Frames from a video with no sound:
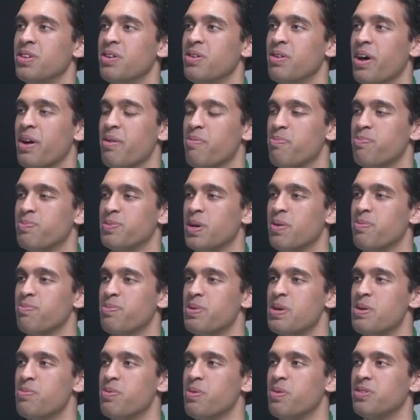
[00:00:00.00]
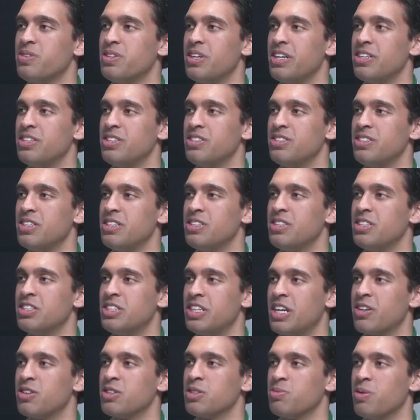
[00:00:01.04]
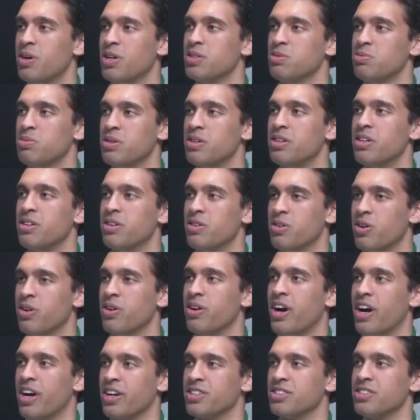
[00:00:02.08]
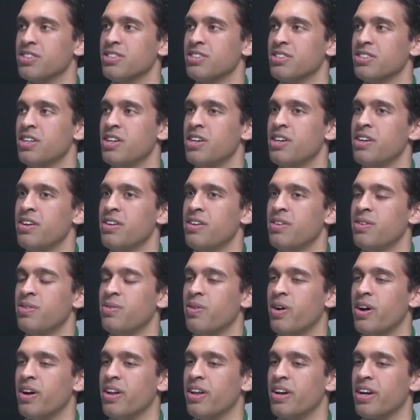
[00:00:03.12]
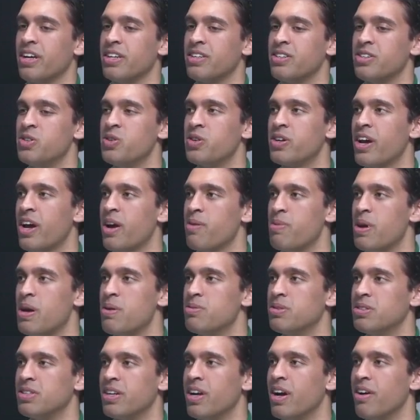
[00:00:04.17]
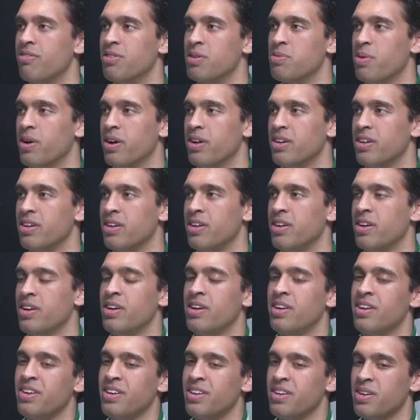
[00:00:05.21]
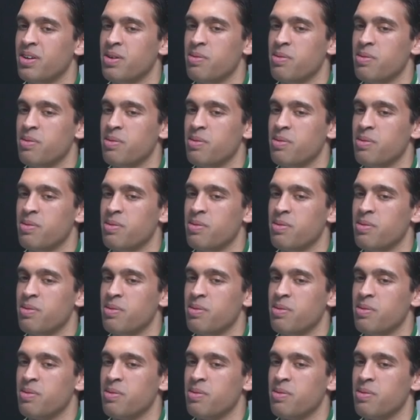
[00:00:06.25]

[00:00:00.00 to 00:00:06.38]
Like yeah. some people, they just need to take responsibility for their own actions. That's true. Yeah. yeah. Right. Like it, you can't babysit everybody. Yeah, yeah, yeah.